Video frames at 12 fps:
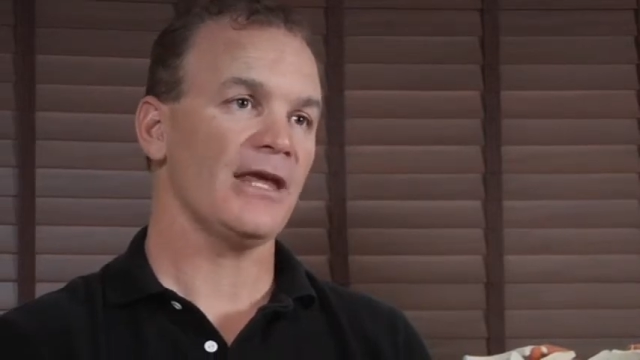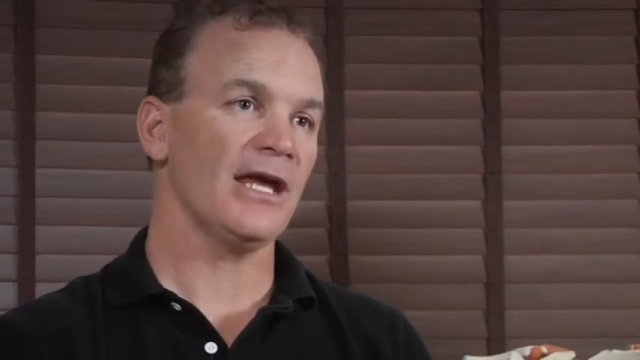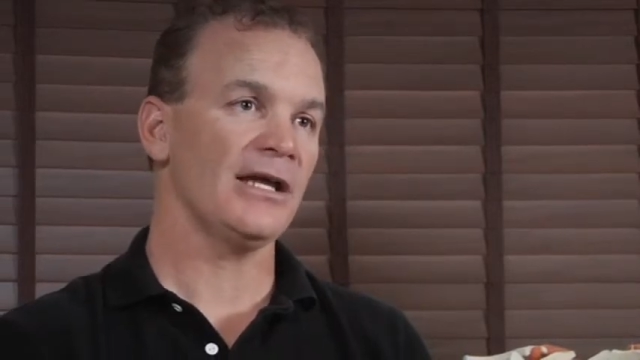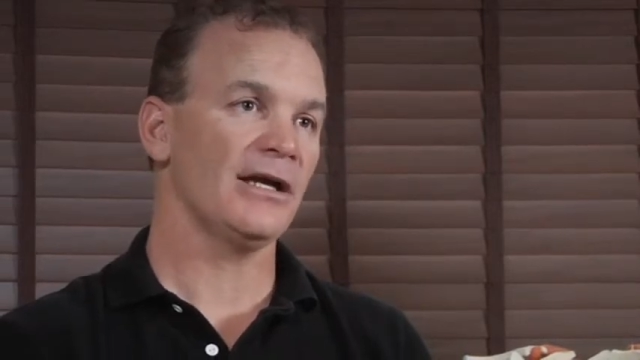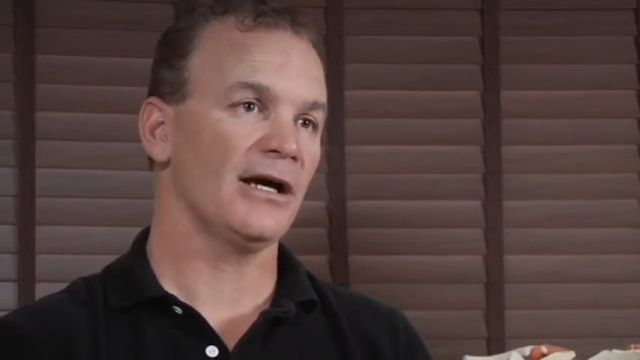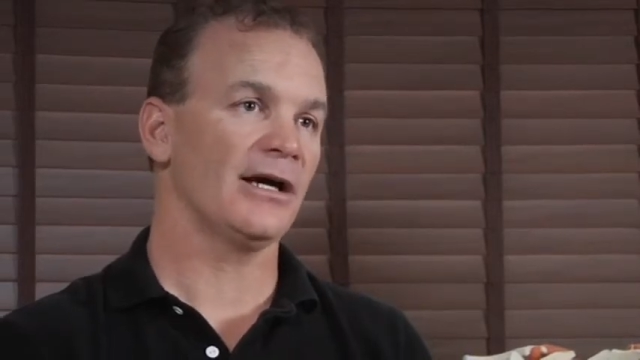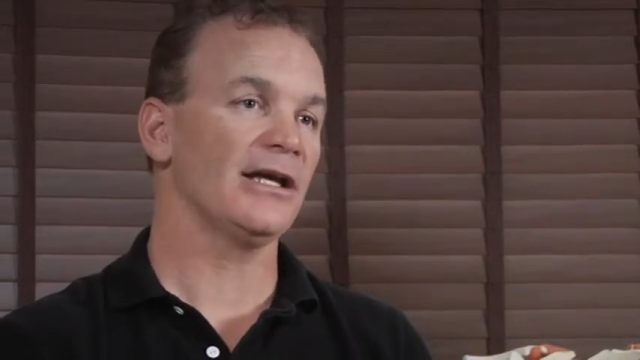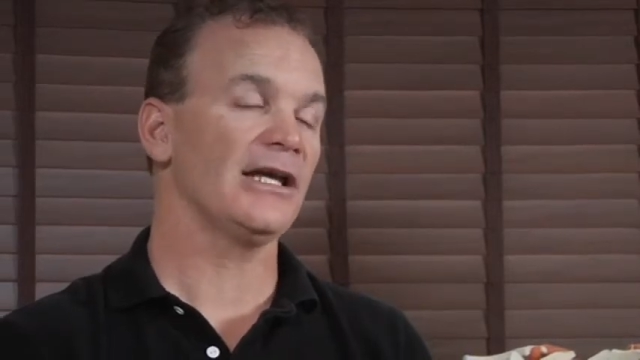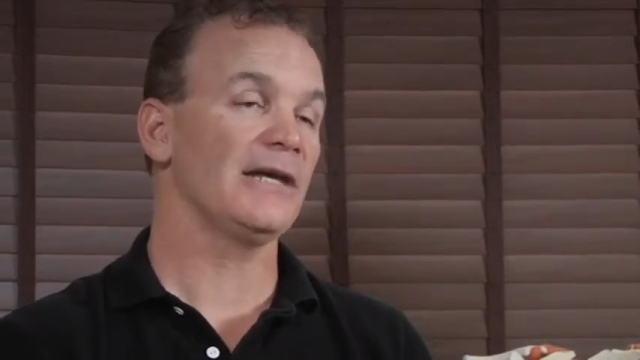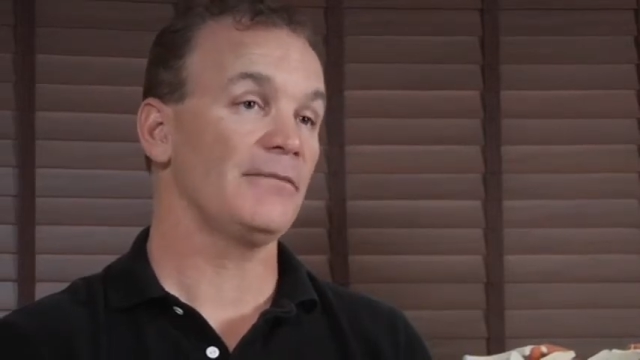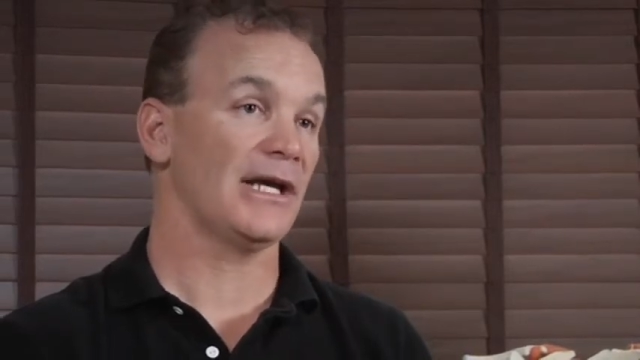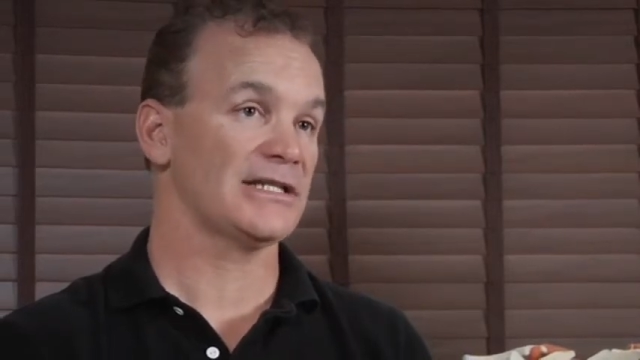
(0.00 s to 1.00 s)
And
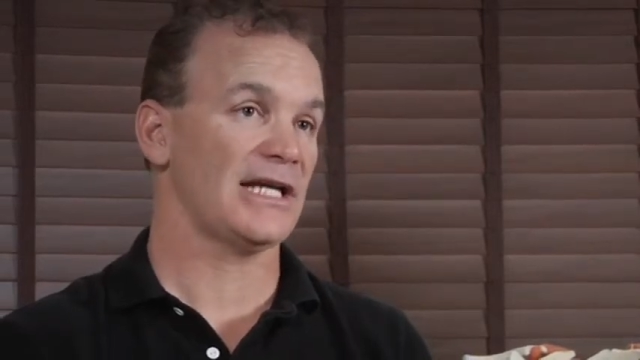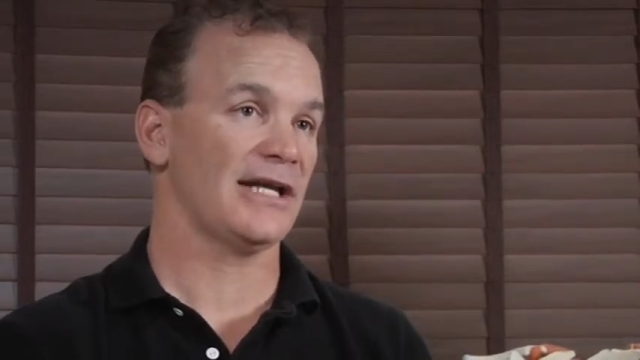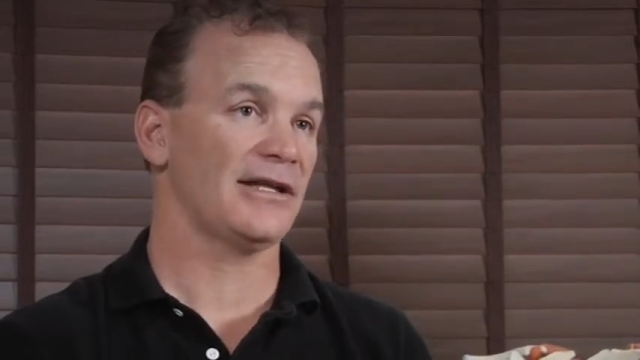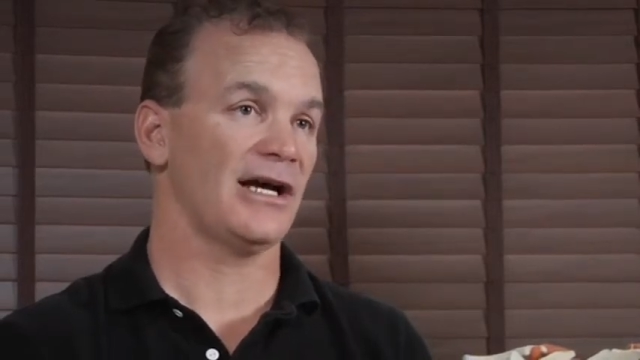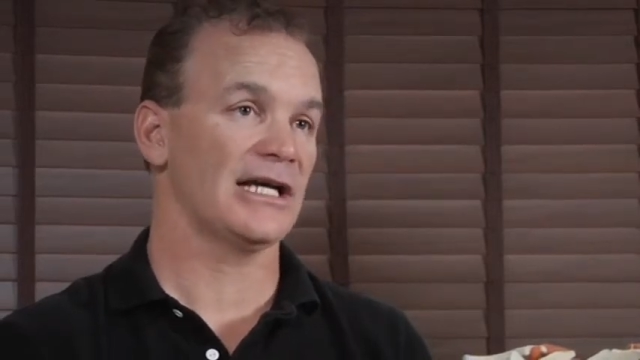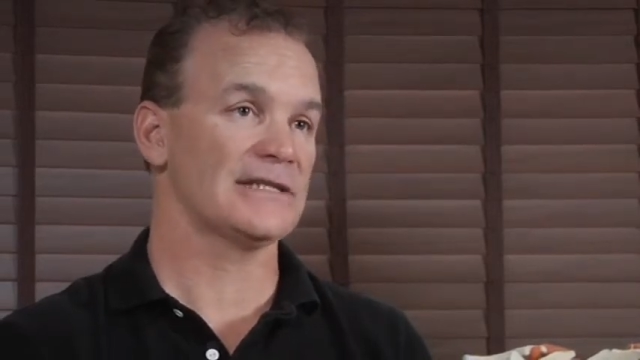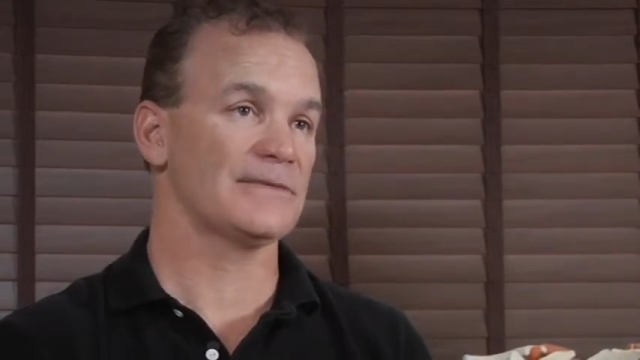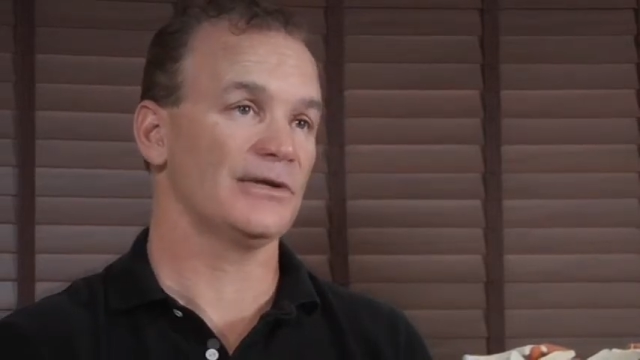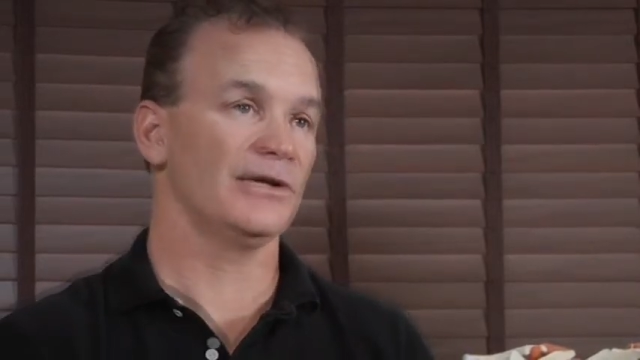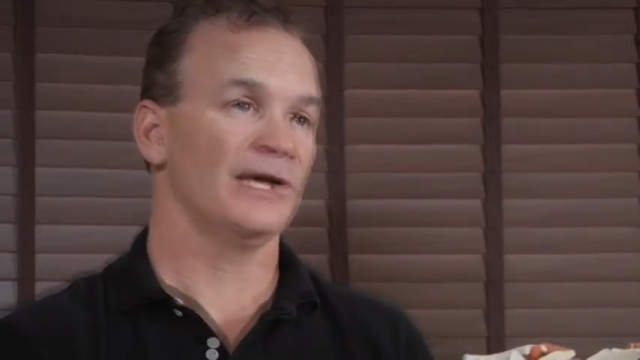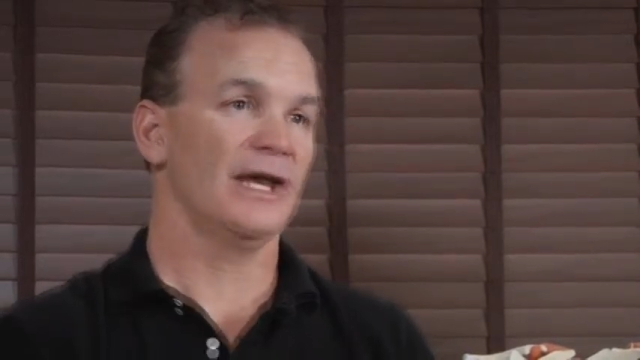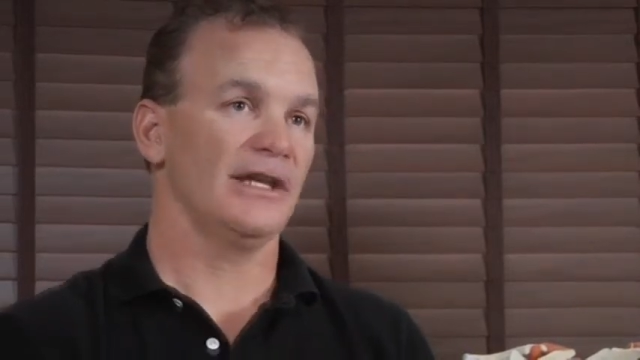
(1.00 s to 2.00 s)
he met us at the
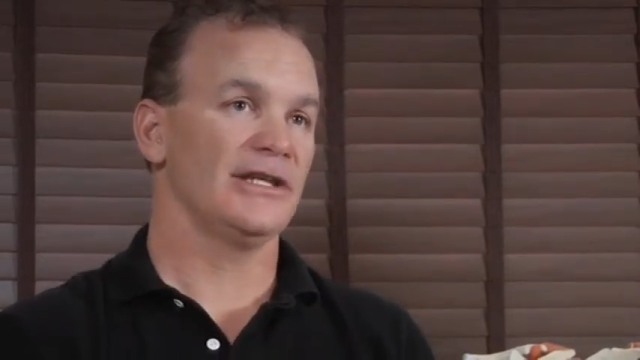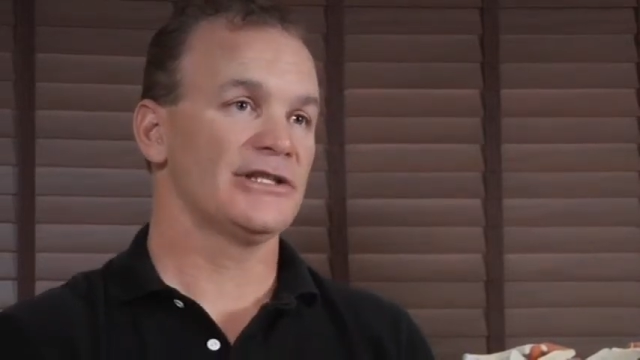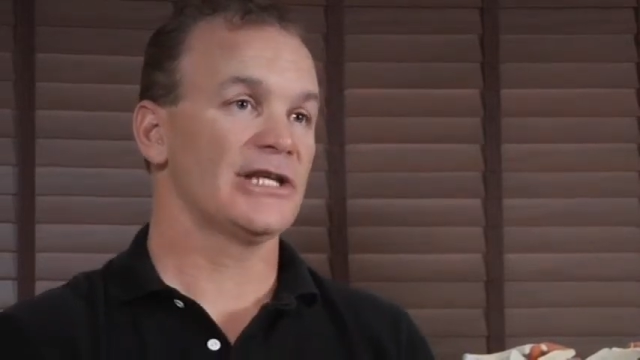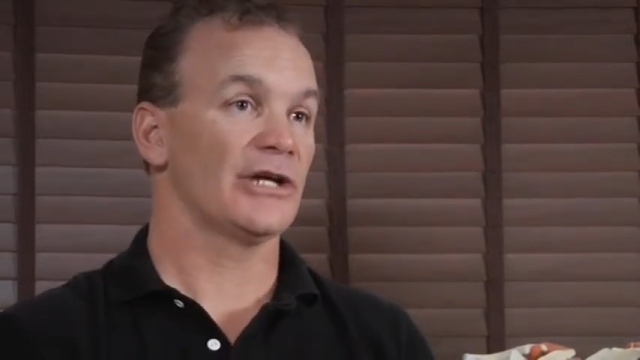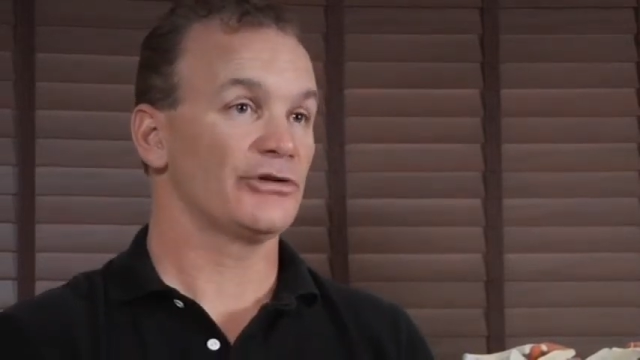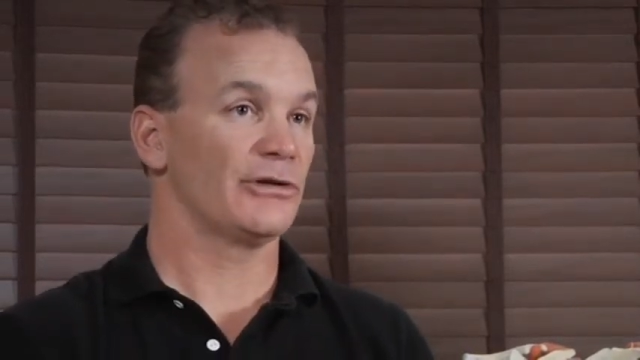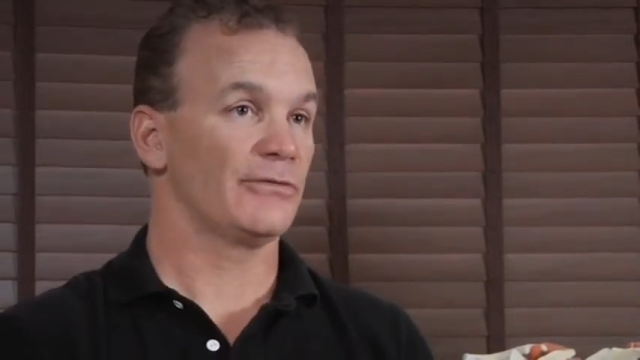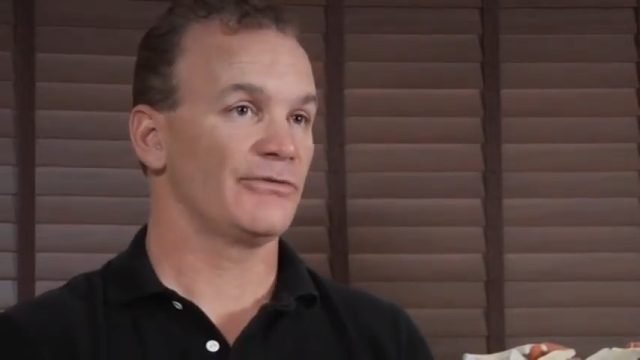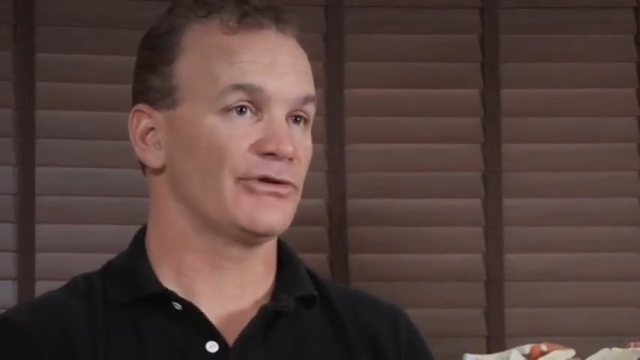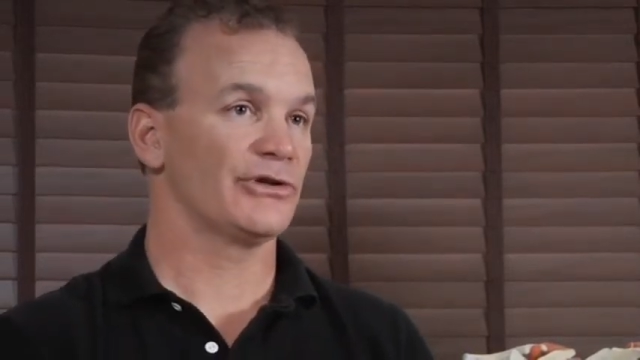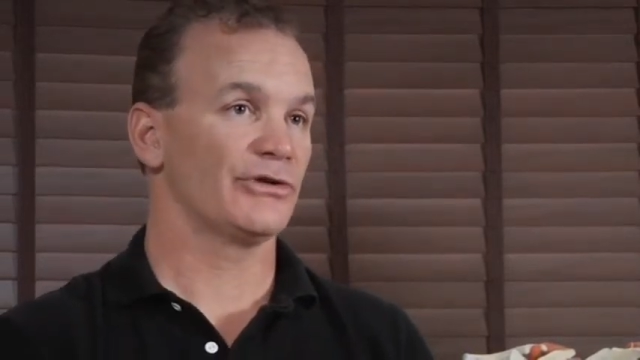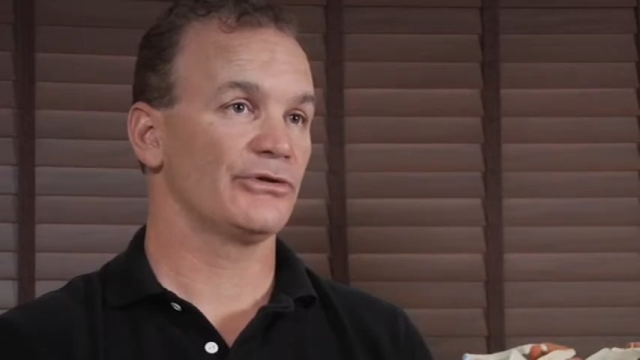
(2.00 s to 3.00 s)
hospital, and he scheduled him
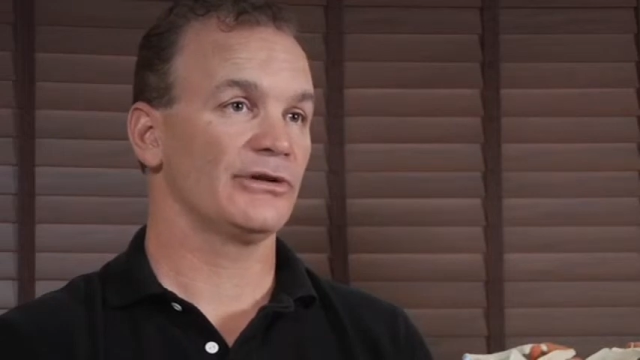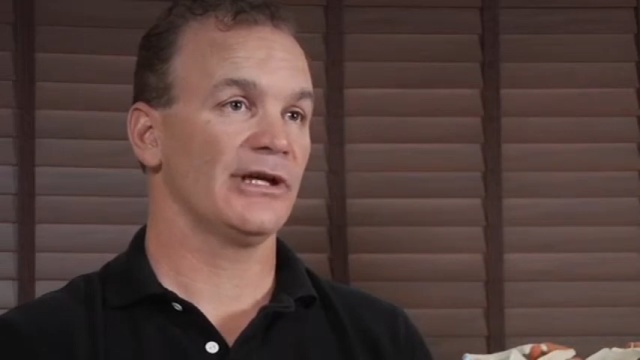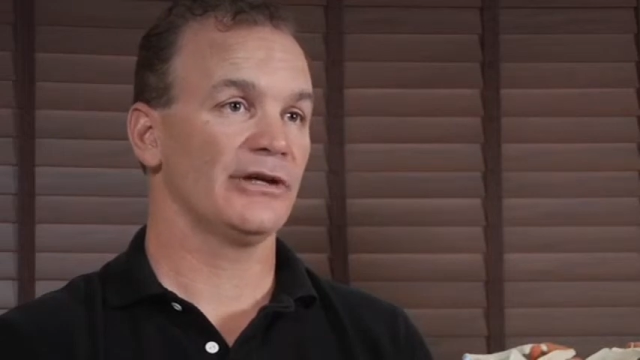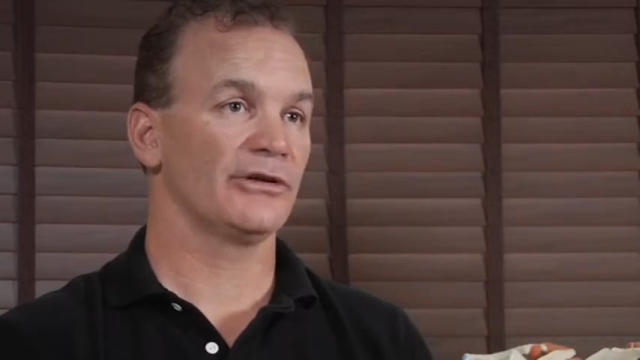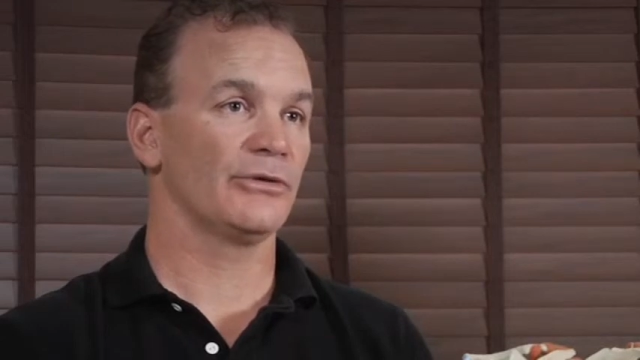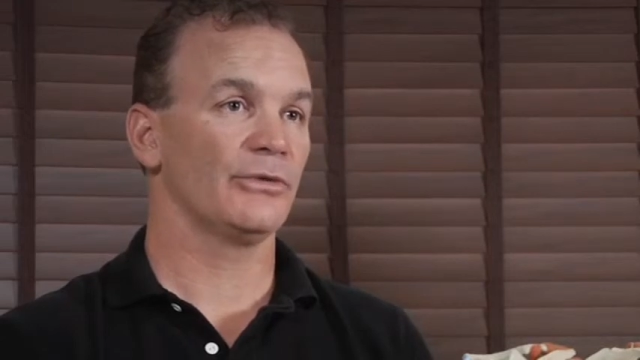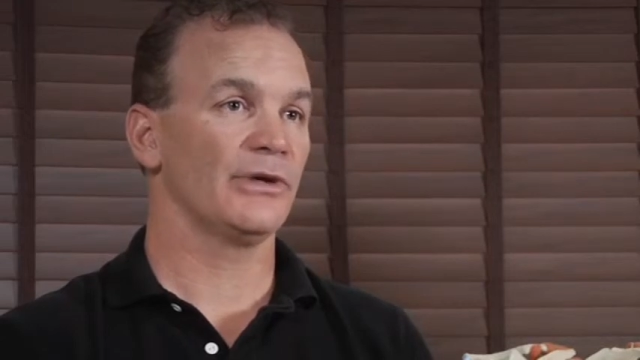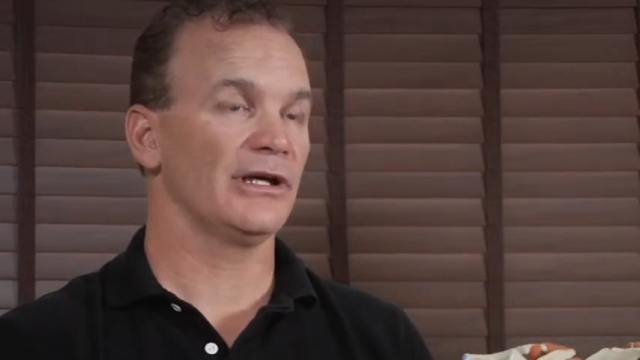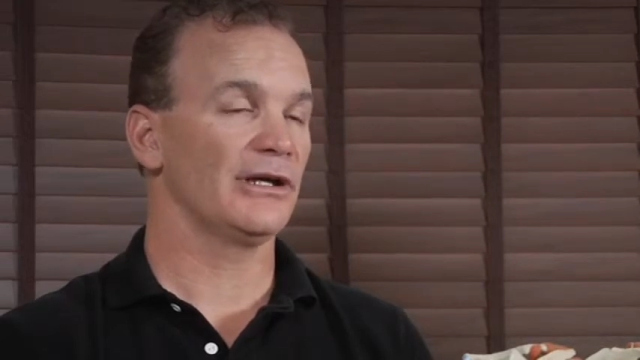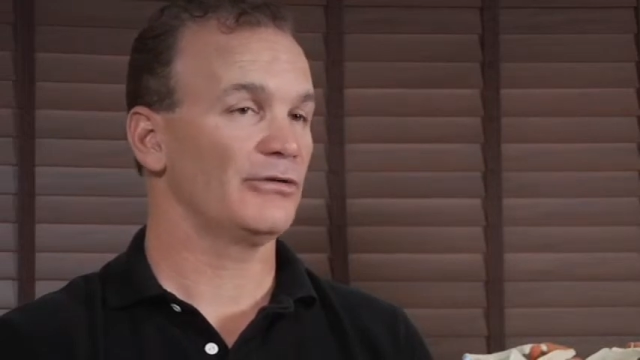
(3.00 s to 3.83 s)
for surgery later in the week.